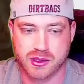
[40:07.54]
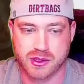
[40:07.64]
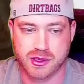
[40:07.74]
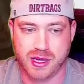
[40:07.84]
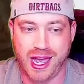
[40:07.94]

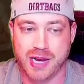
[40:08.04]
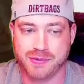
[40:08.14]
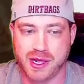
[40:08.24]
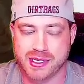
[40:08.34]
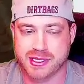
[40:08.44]
out of
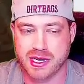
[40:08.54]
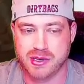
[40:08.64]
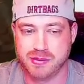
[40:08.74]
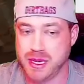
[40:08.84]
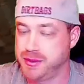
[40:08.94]
line of sight,
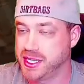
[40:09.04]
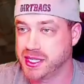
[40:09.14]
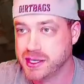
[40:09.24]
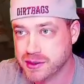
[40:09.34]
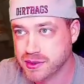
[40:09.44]
maybe to
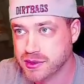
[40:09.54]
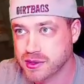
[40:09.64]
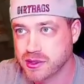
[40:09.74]
here,